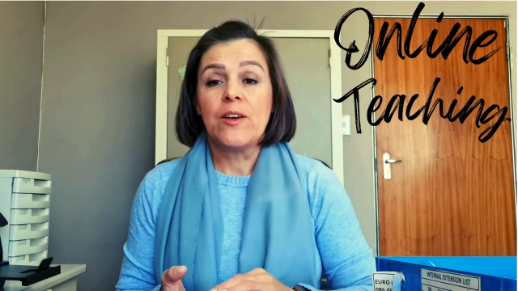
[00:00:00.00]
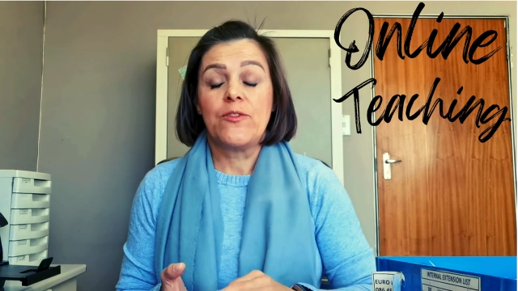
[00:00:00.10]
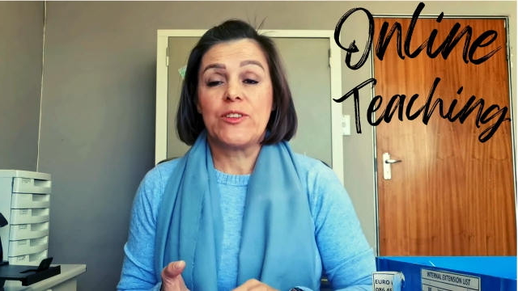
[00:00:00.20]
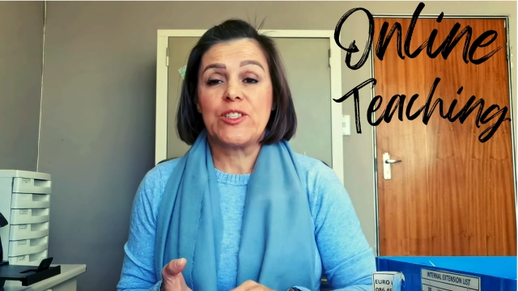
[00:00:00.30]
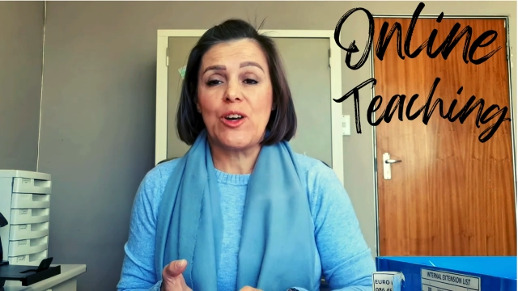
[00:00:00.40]

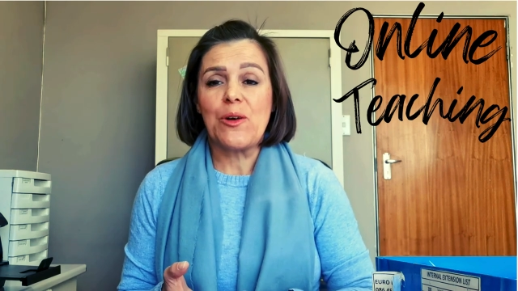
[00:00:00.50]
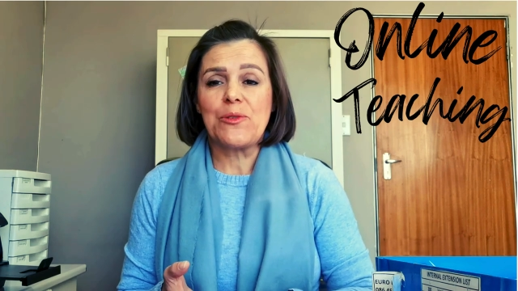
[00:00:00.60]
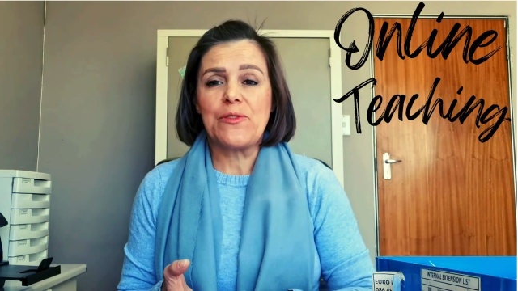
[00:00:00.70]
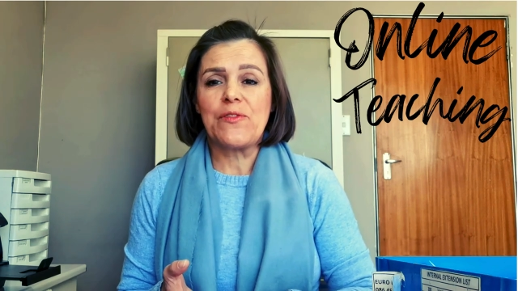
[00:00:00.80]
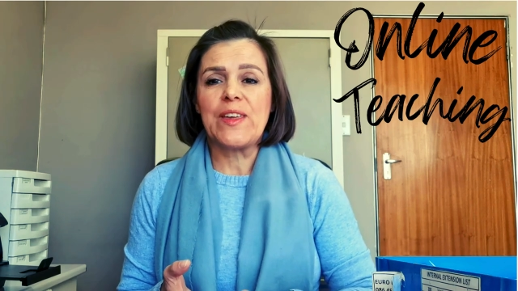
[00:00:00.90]

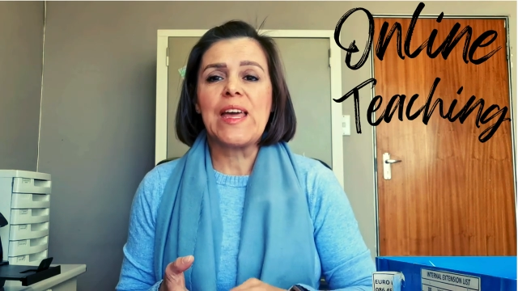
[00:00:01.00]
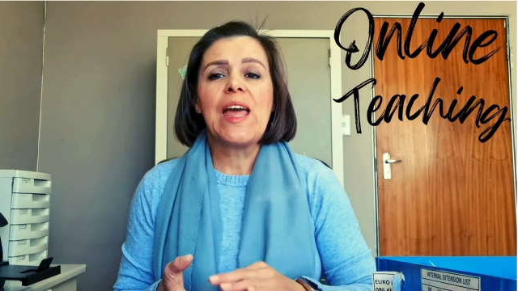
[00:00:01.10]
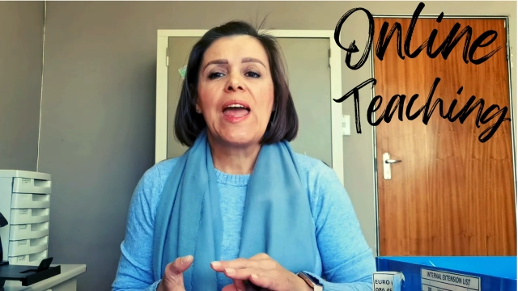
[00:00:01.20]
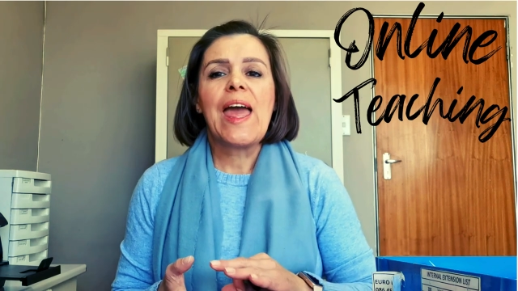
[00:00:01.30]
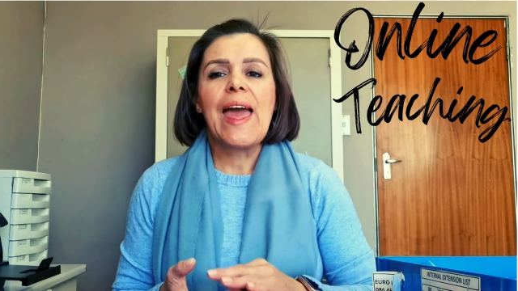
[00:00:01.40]

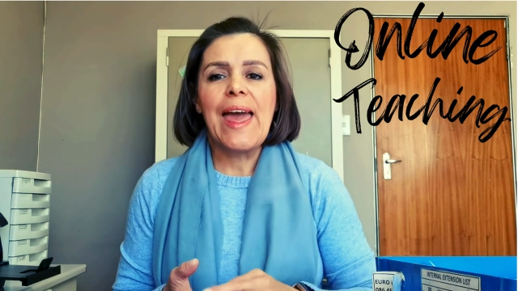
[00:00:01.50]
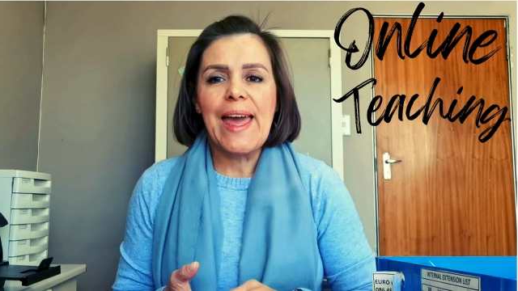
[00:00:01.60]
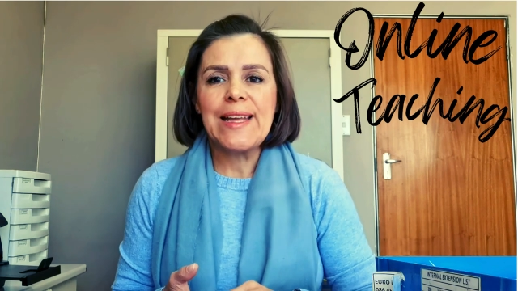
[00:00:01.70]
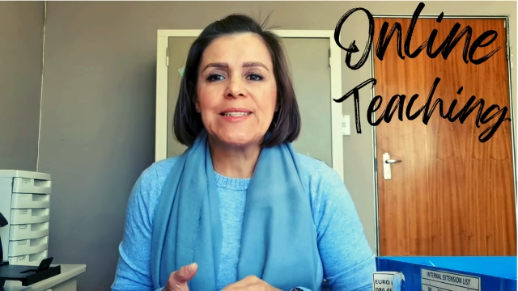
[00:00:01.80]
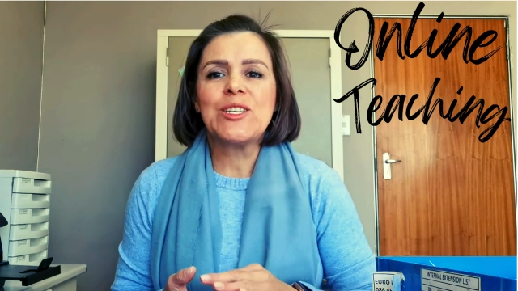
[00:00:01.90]
photography,
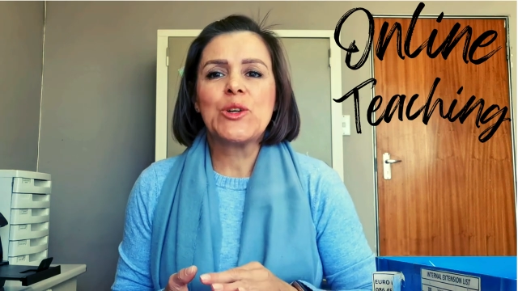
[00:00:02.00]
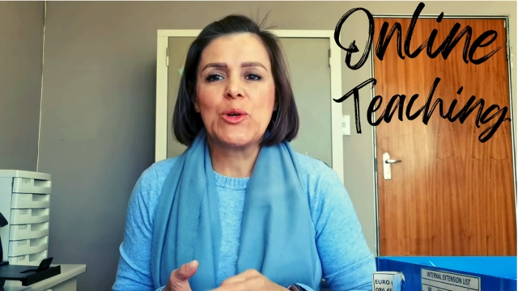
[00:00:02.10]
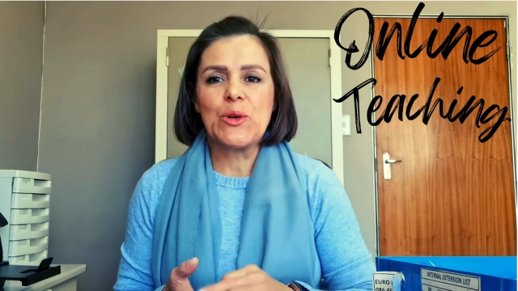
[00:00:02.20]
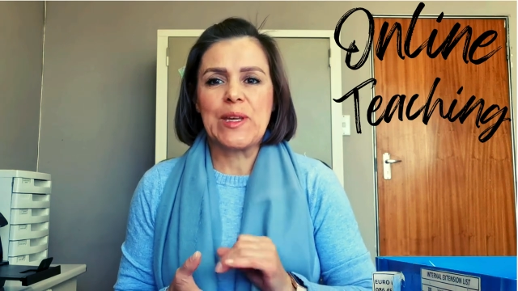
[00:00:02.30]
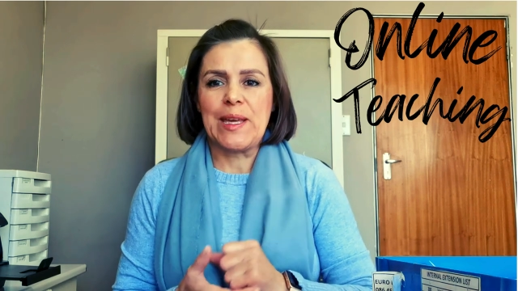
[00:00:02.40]
and
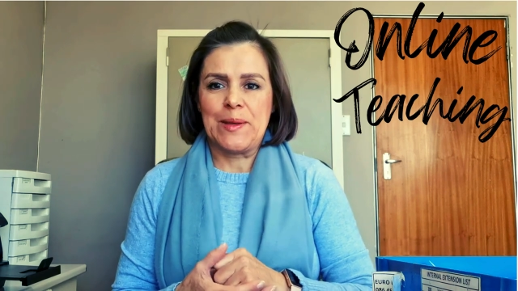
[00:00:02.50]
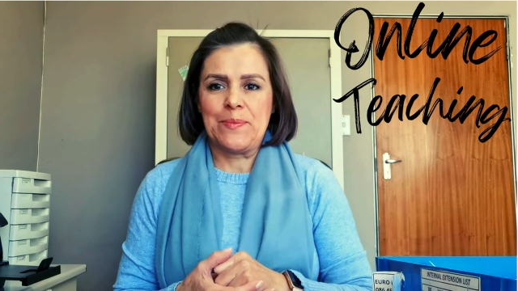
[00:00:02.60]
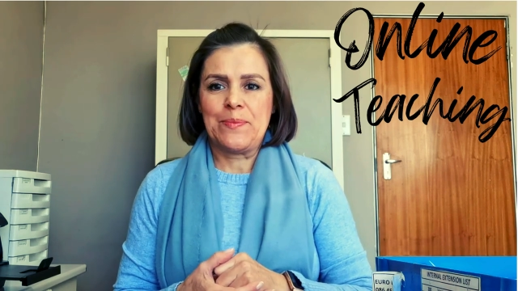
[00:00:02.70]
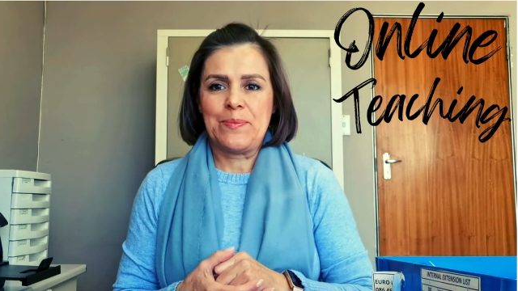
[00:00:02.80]
cooking.